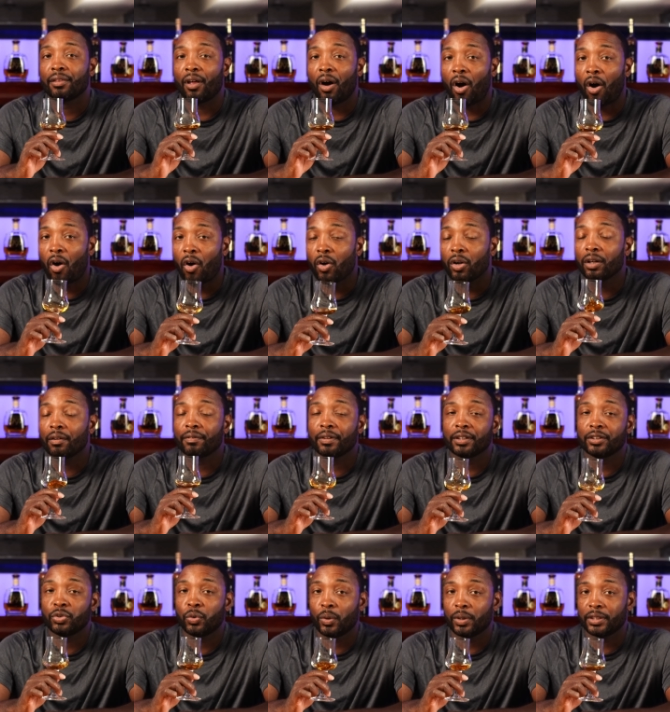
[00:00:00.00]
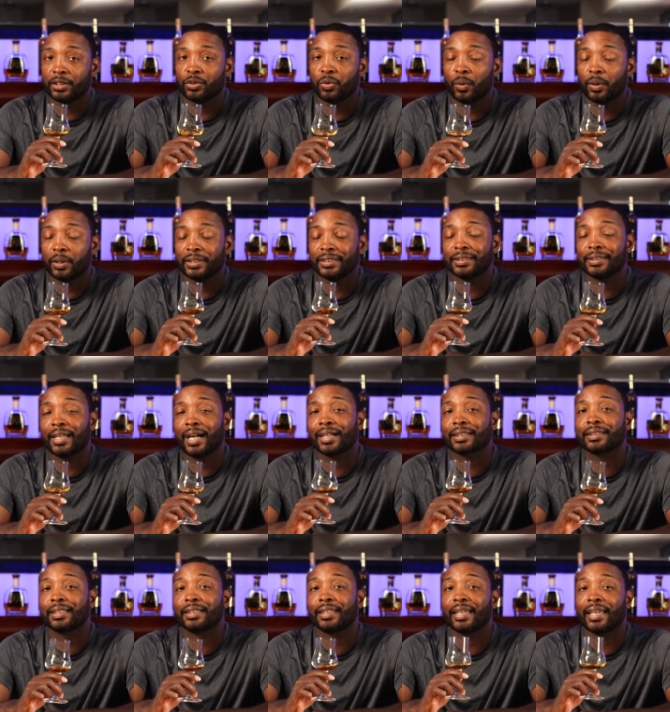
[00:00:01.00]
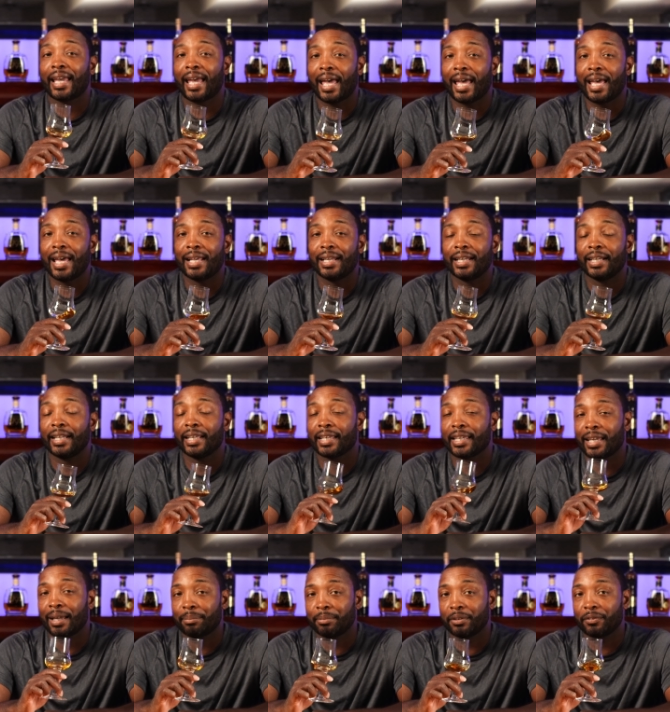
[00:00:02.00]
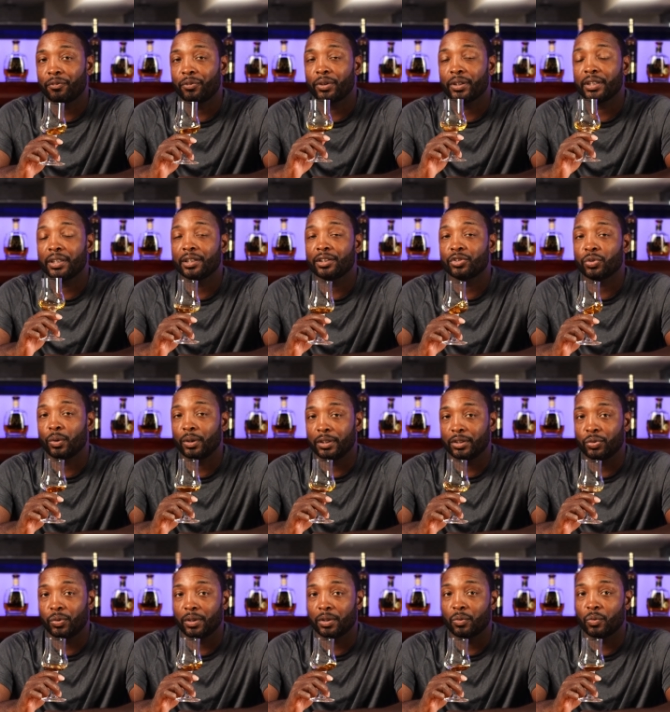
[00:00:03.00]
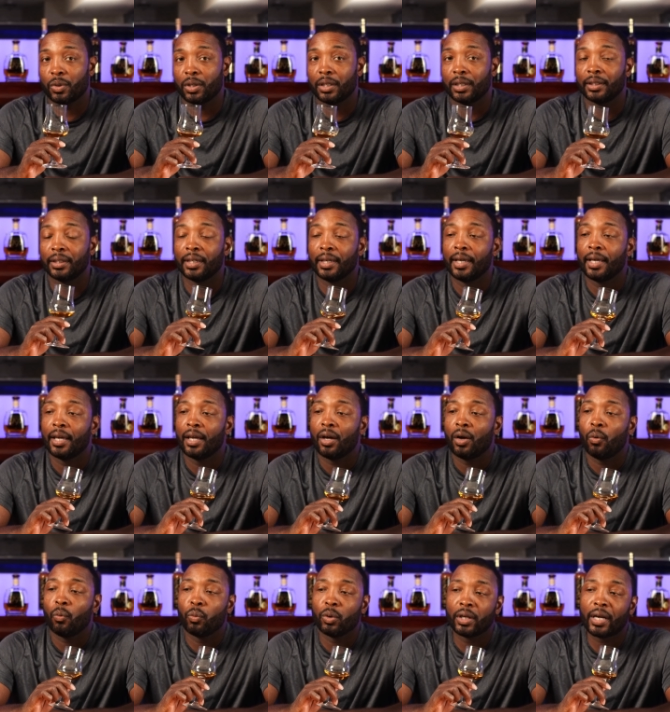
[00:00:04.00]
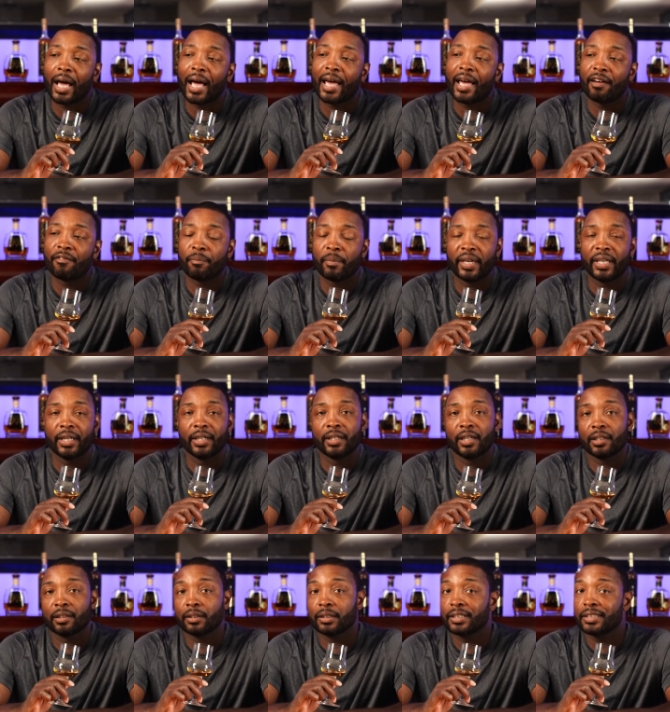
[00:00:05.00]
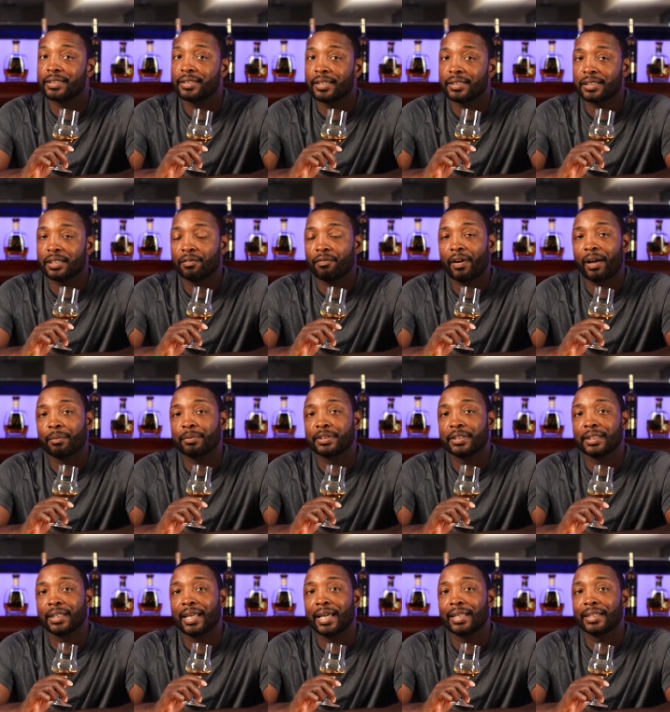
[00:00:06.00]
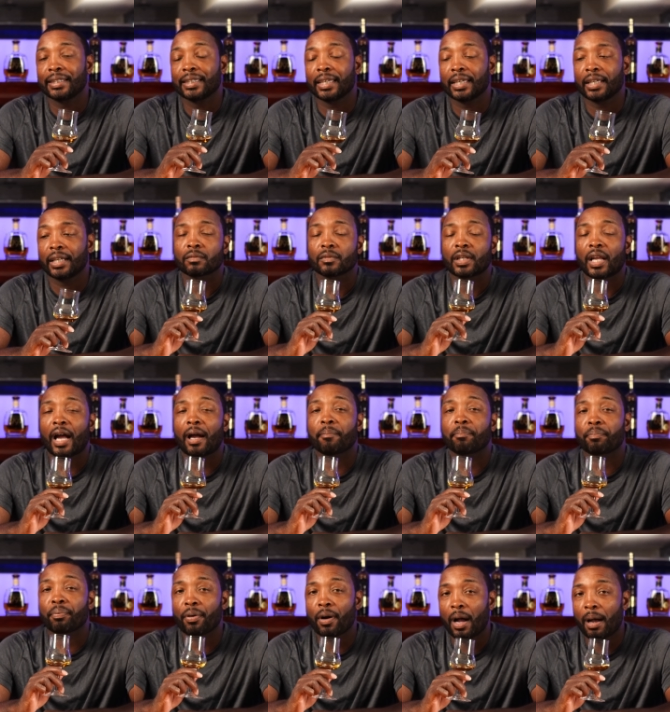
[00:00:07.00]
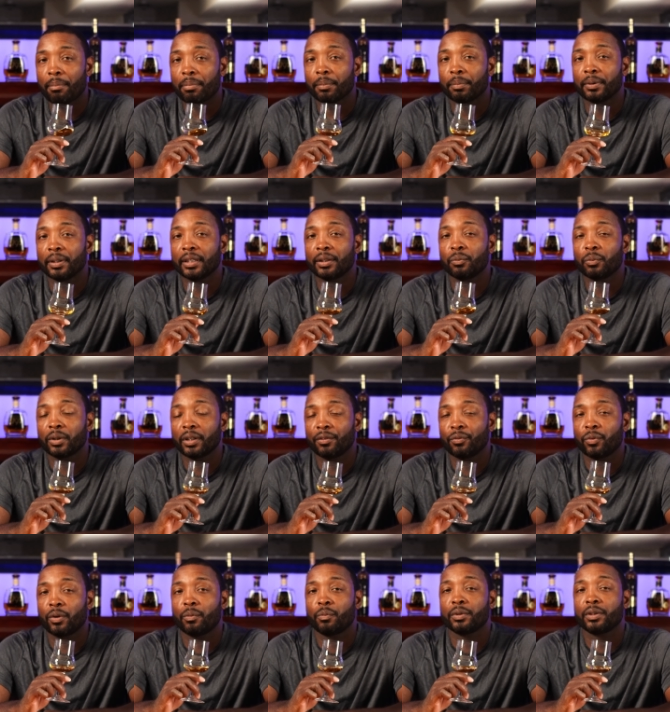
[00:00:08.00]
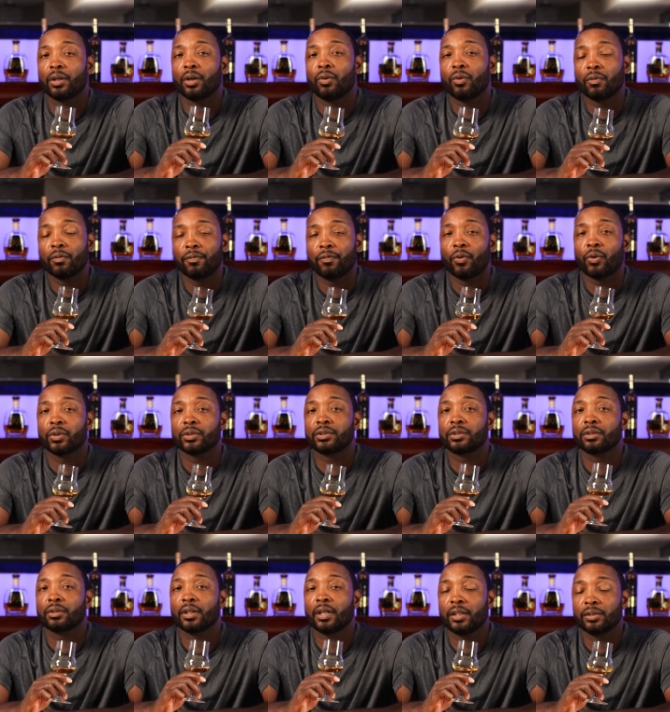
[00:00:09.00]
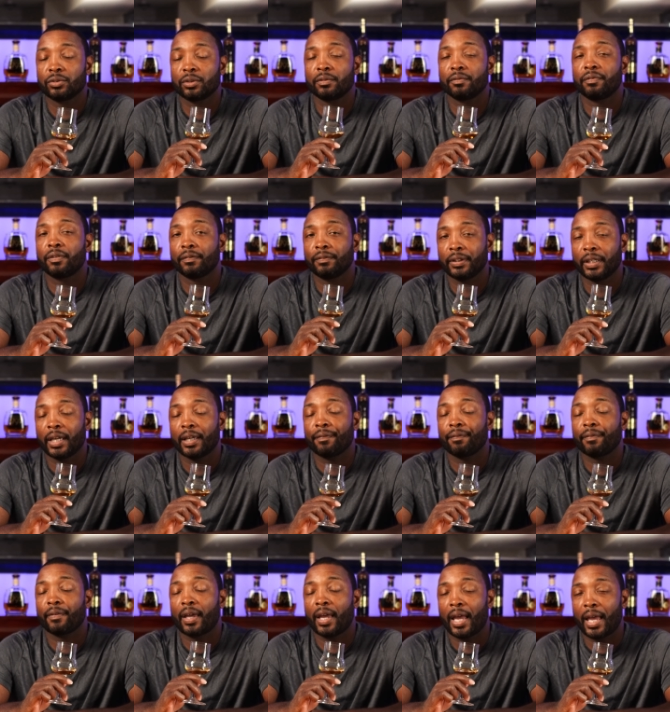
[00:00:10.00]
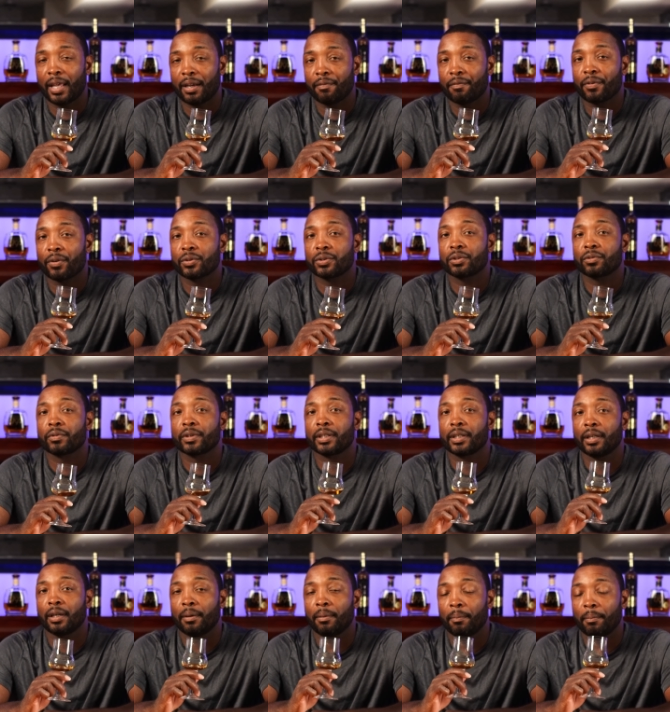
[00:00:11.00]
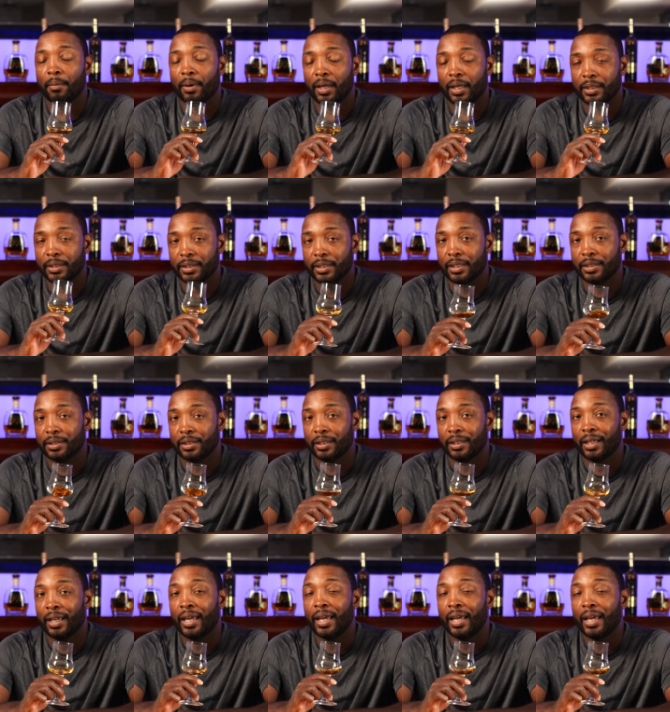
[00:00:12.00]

all of the 2020 stock that they had and they kept it for the year 2021. Would I have made another decision if I was in line again? I probably would have went with the old Forester 150th anniversary edition.